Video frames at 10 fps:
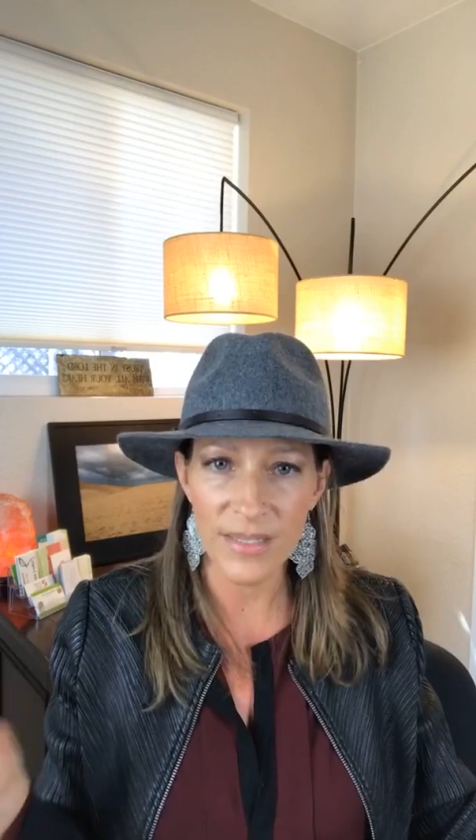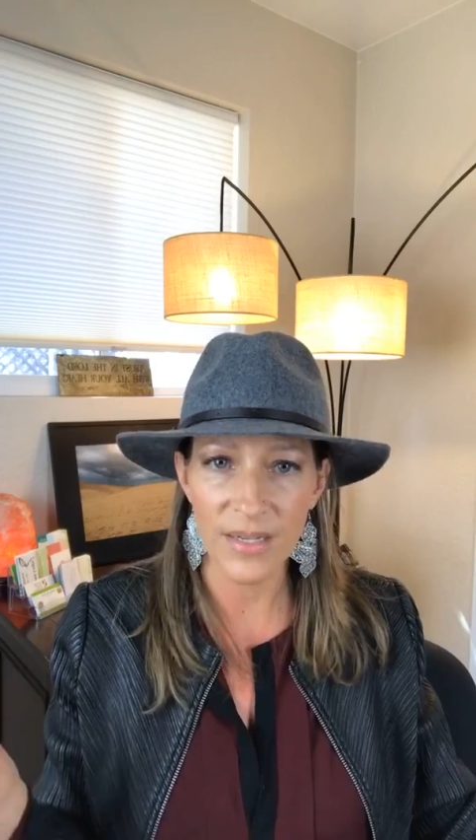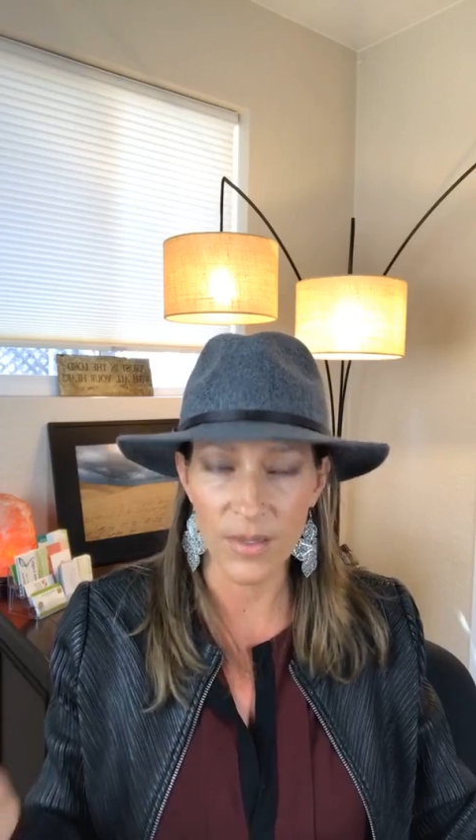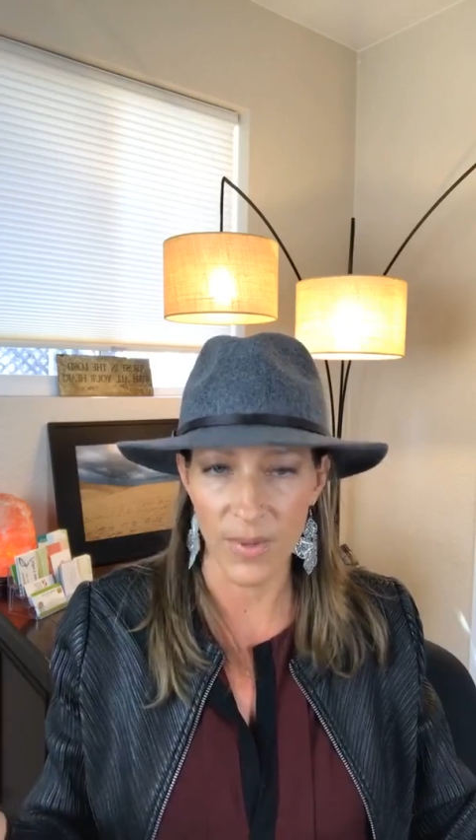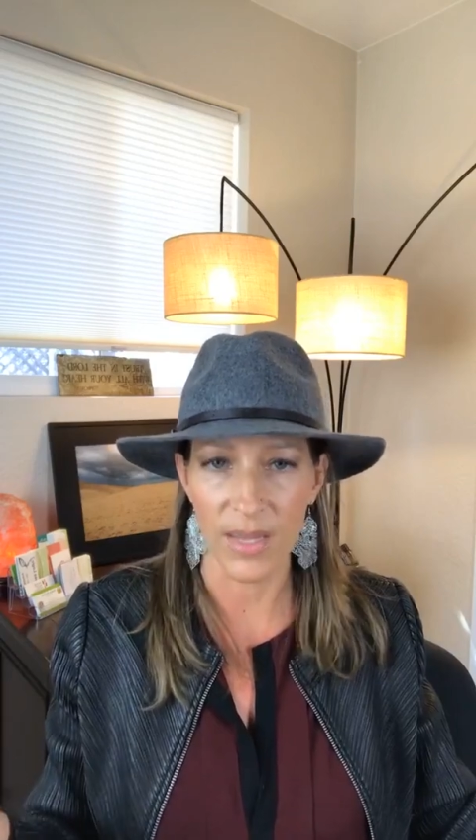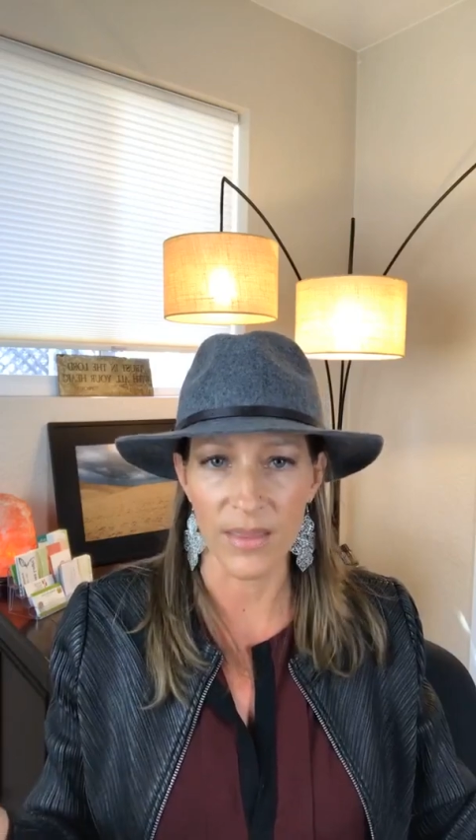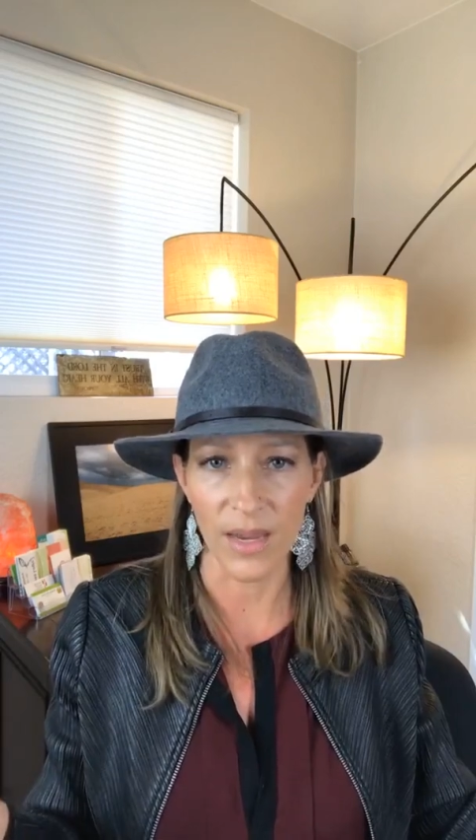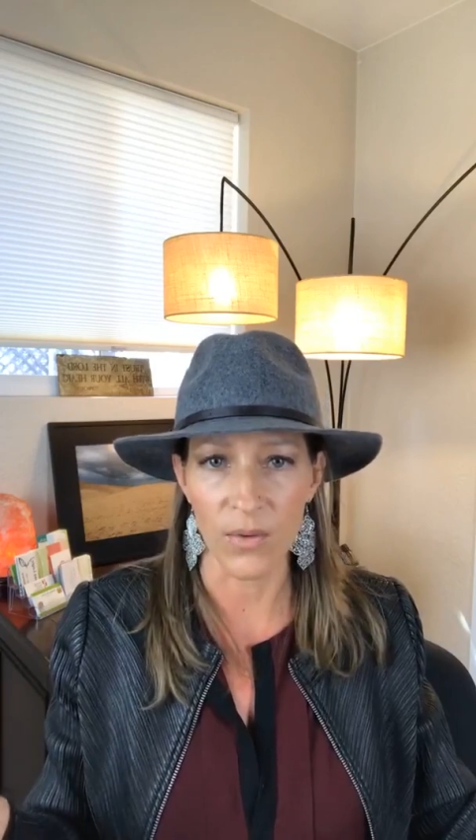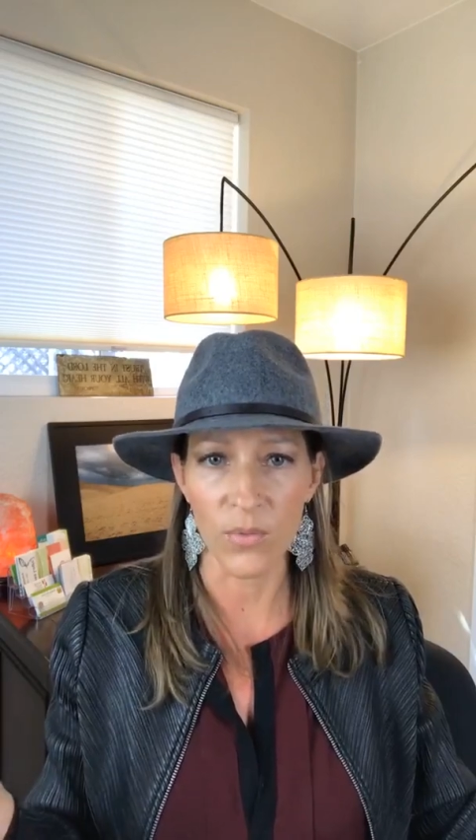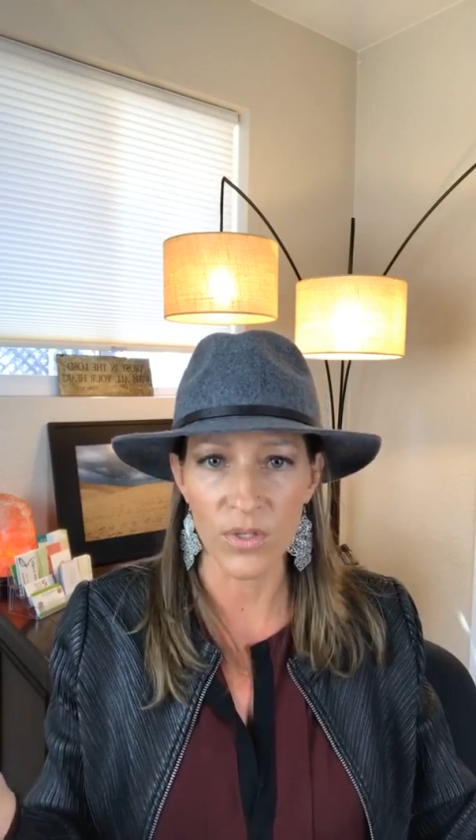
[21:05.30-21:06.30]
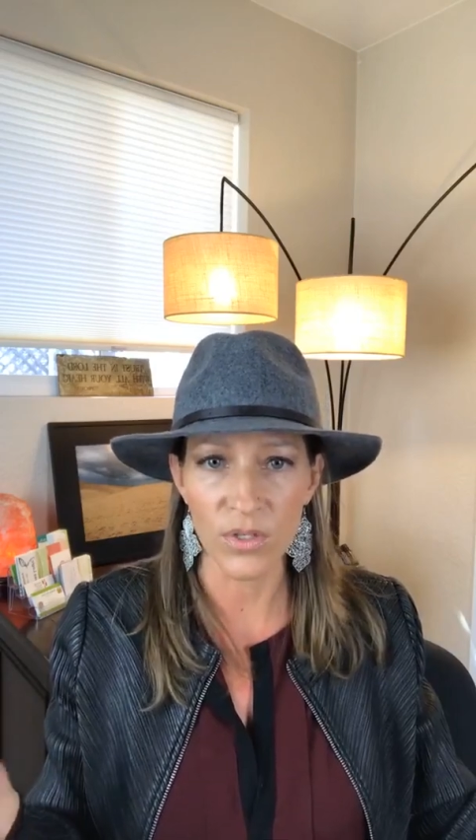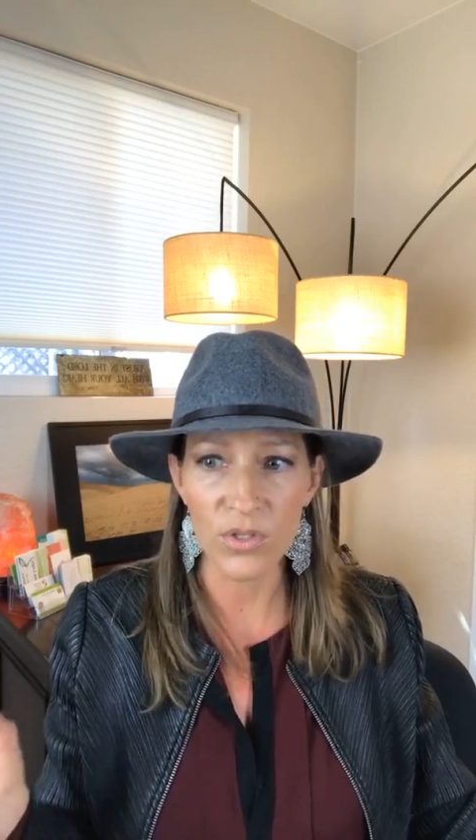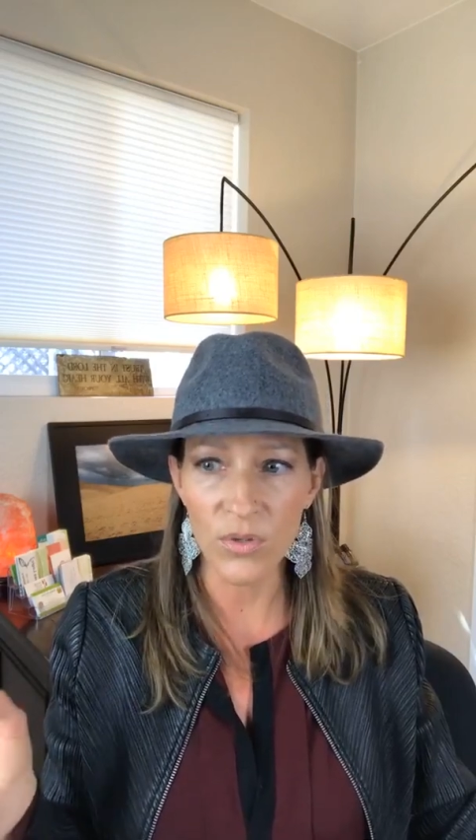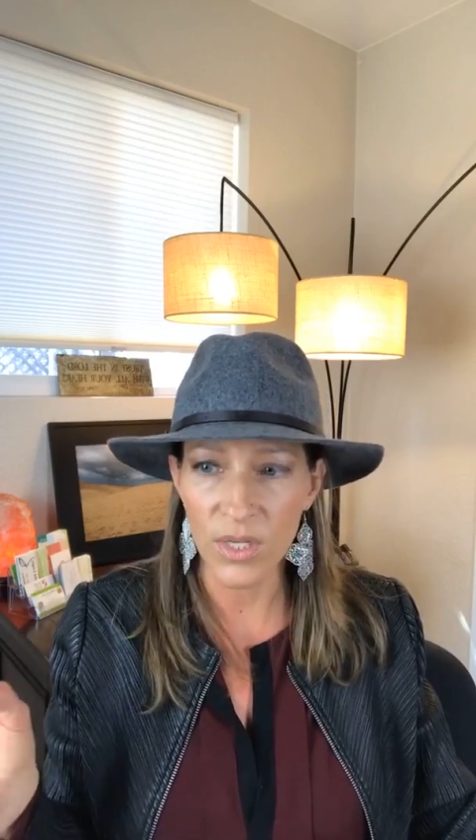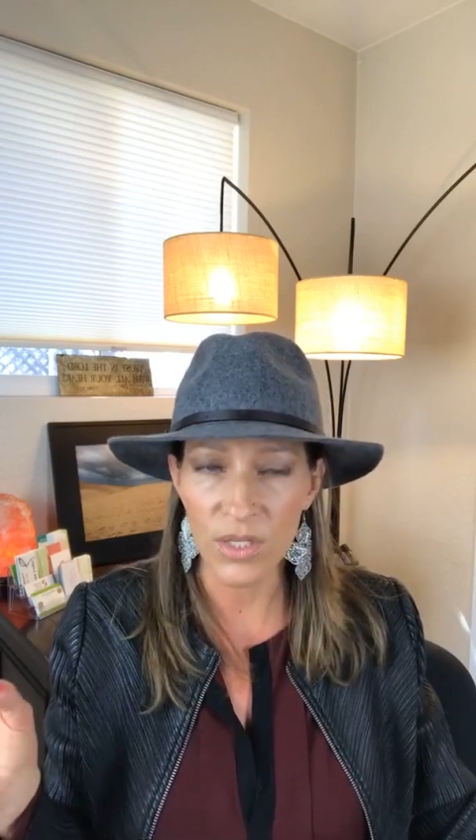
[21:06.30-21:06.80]
think about that when you're
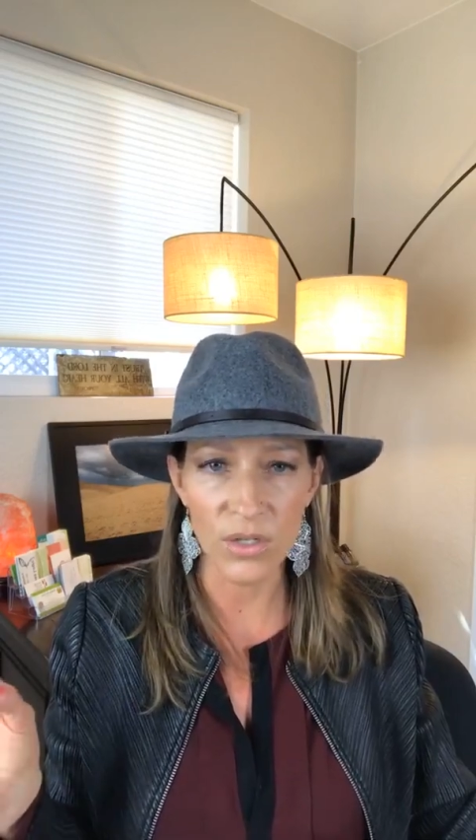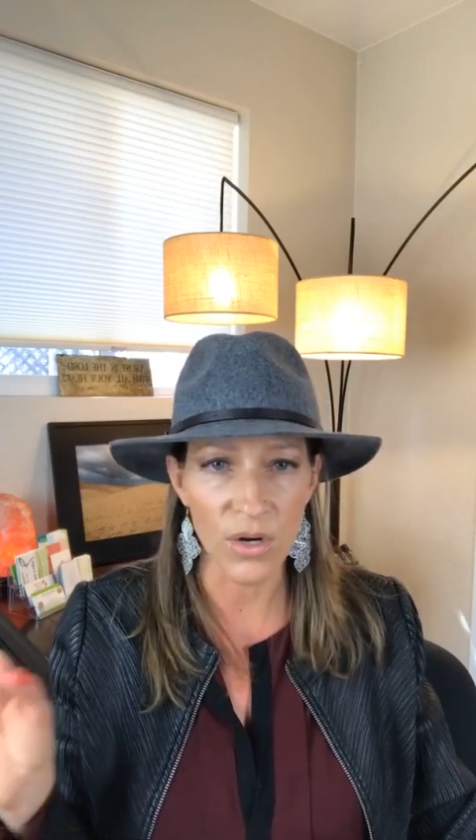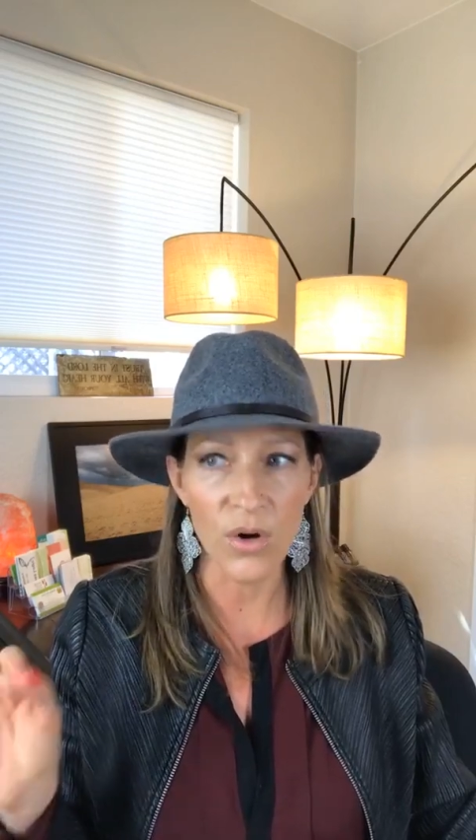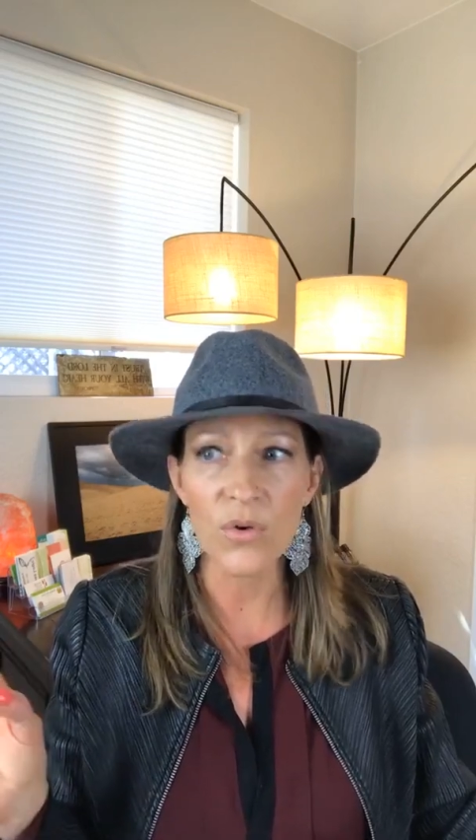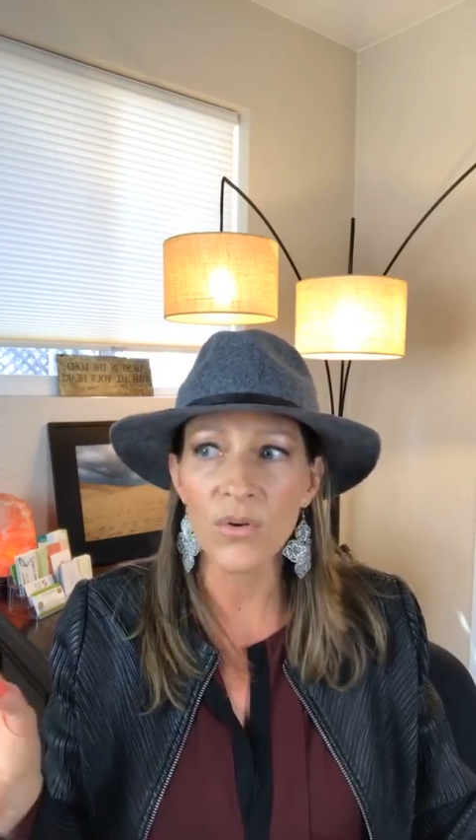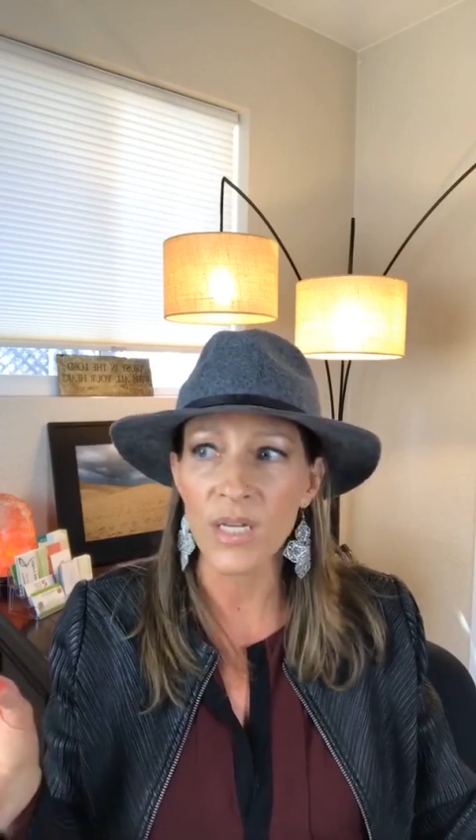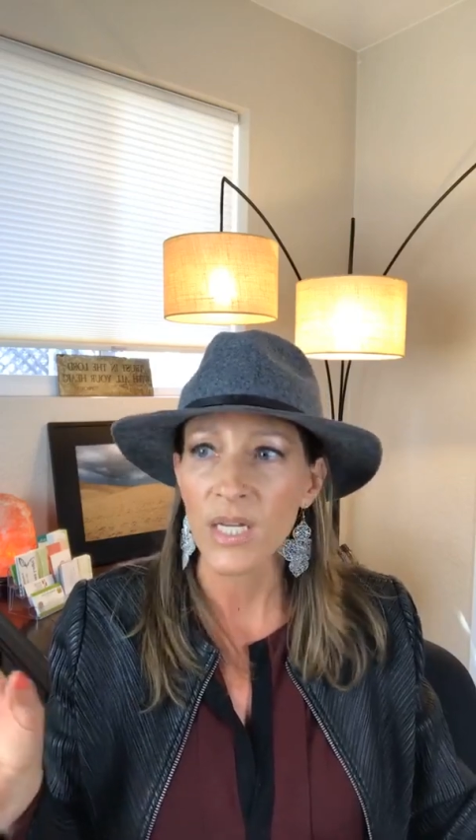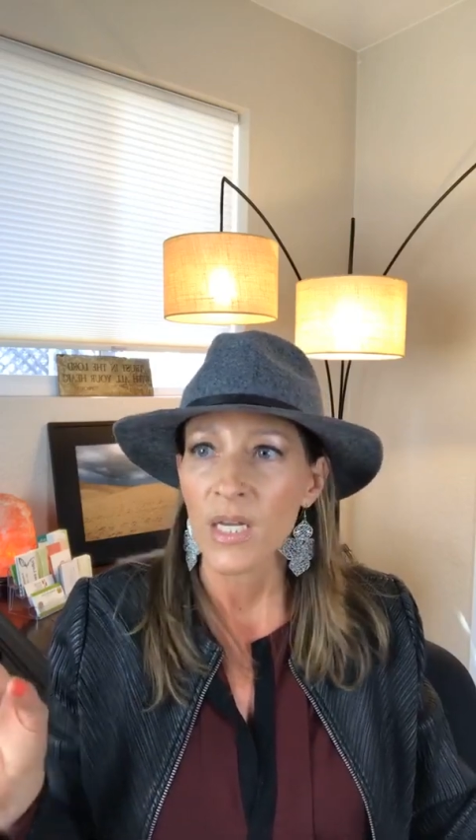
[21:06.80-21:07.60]
doing your own,